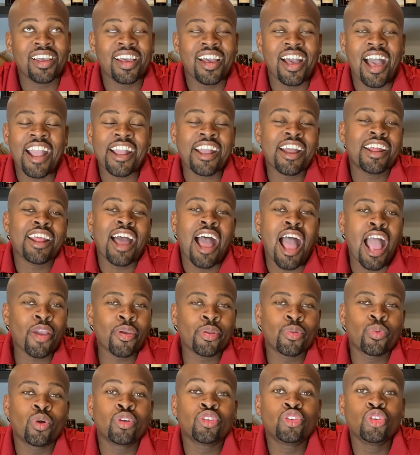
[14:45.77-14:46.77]
I can't argue
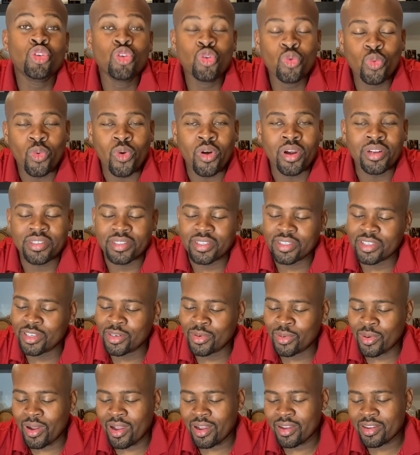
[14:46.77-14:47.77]
with what you want, you
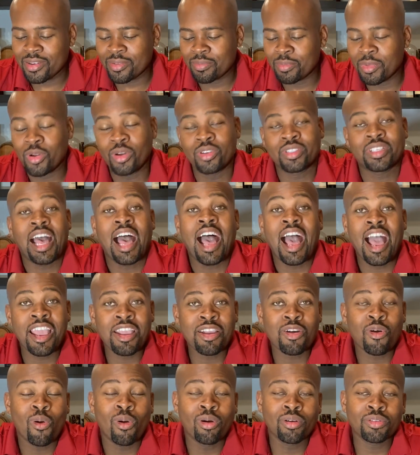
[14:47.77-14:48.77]
know, because I
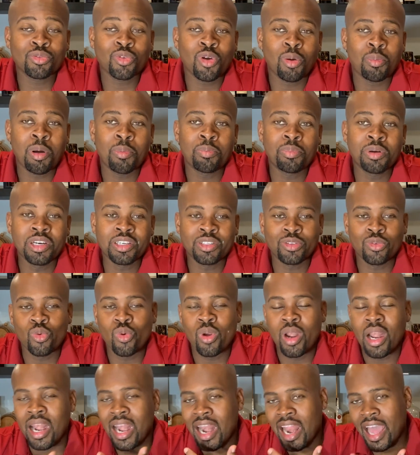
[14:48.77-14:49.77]
also am a person
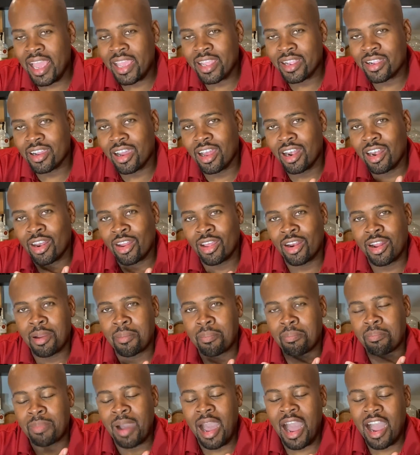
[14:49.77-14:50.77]
who like a lot
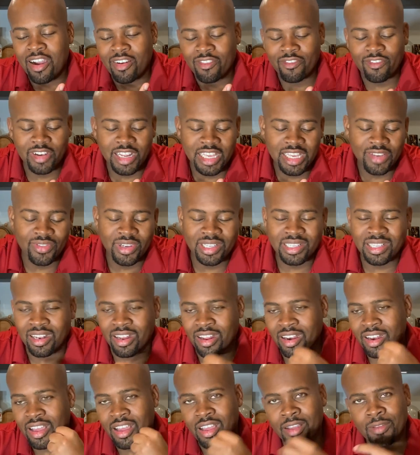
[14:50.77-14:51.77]
of bang flavors, a
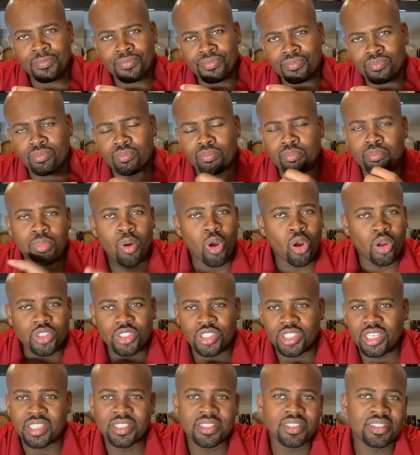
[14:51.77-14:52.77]
lot of
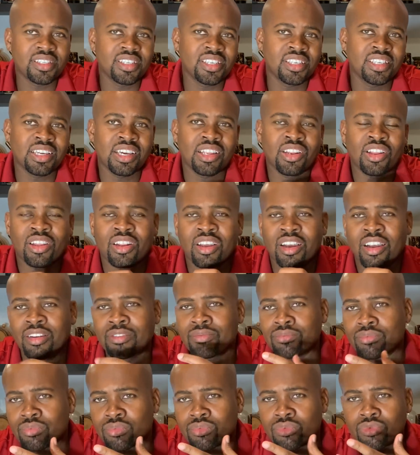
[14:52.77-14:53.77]
pungency, a lot of,
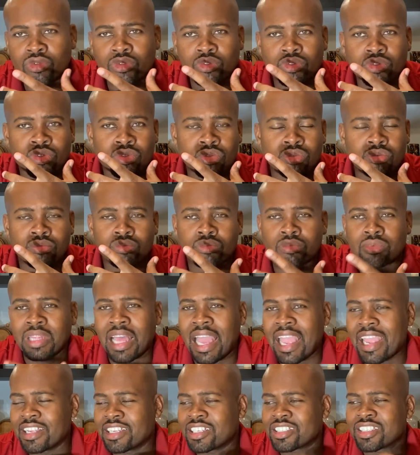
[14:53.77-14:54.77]

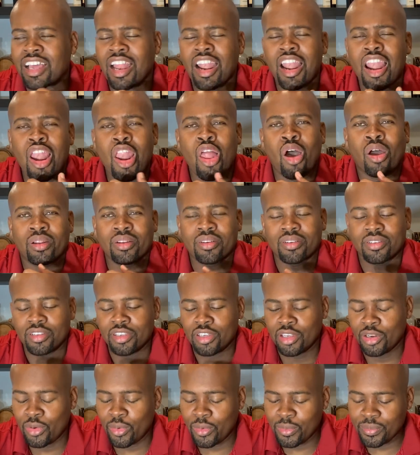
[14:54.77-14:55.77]
like, just a lot,
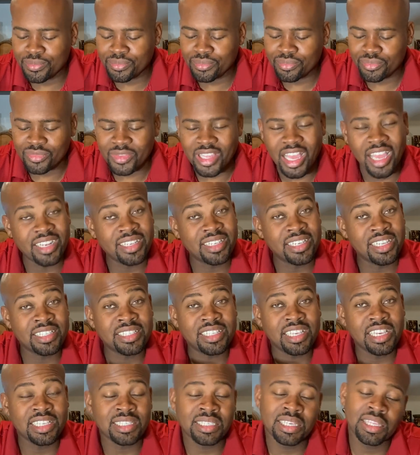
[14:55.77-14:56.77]
you know. And this
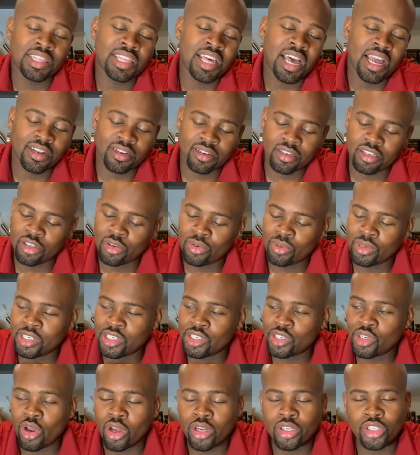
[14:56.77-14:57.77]
isn't that. You know, the
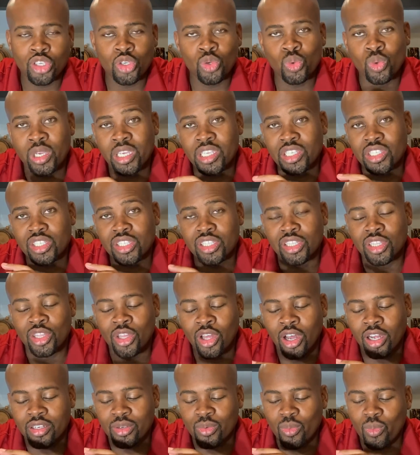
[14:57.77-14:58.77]
DonQ is
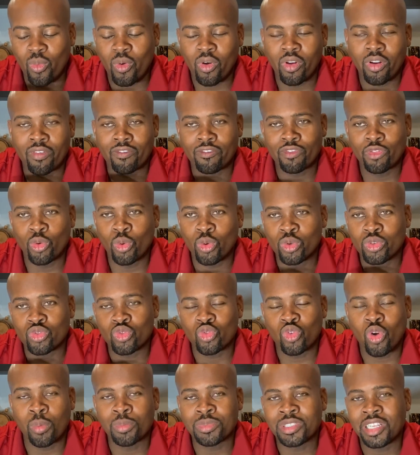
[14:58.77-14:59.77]
not one of those
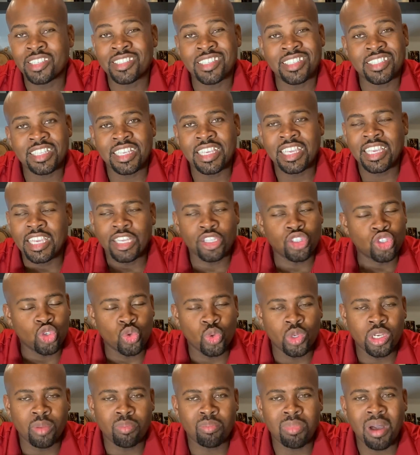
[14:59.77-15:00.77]
rums that just hits you
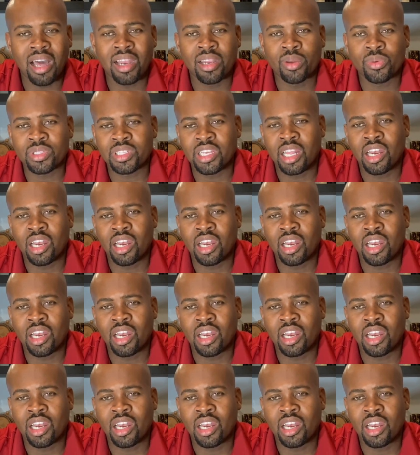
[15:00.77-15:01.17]
in the palate with a